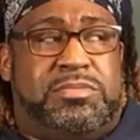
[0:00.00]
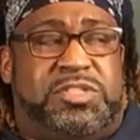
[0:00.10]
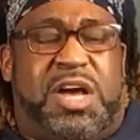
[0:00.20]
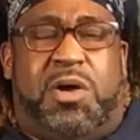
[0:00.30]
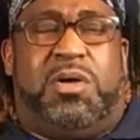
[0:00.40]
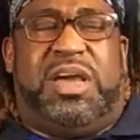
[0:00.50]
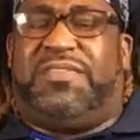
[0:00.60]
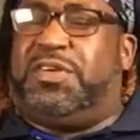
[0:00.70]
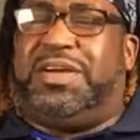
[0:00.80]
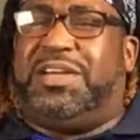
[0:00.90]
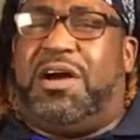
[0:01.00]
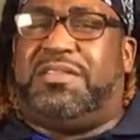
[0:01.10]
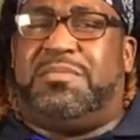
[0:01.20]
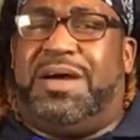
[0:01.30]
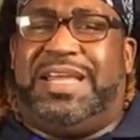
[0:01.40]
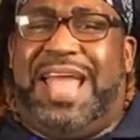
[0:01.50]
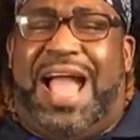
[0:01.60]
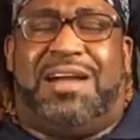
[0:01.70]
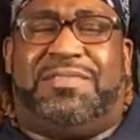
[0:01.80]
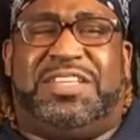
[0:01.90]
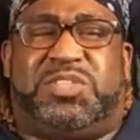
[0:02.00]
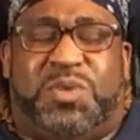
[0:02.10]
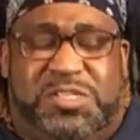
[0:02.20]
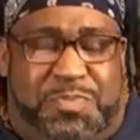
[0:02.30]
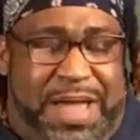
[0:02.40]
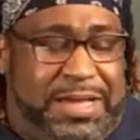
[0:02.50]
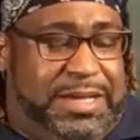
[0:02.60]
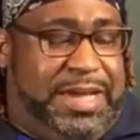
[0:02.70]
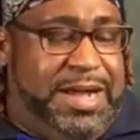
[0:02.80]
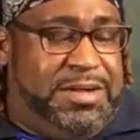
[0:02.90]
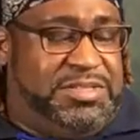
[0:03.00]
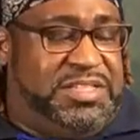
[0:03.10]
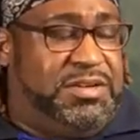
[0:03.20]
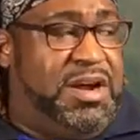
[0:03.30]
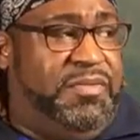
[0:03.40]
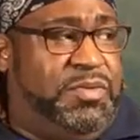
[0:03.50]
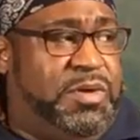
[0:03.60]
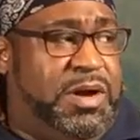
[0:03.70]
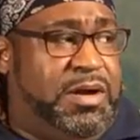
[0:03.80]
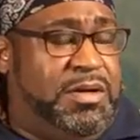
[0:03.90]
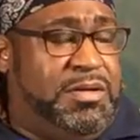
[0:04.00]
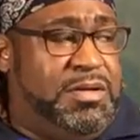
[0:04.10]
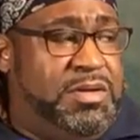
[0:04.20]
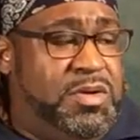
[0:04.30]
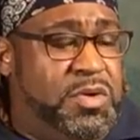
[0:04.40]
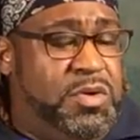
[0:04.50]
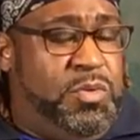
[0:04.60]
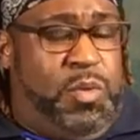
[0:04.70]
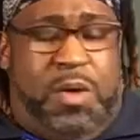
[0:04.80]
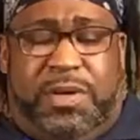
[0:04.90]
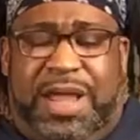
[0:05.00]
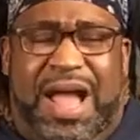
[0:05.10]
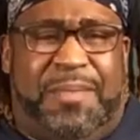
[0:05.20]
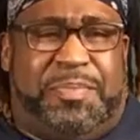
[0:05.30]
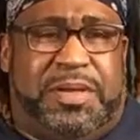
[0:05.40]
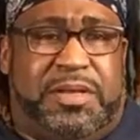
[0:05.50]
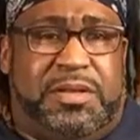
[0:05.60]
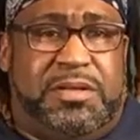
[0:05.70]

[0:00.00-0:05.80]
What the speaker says: So if you get all the money out of these Swiss bank accounts that are everywhere, what would happen?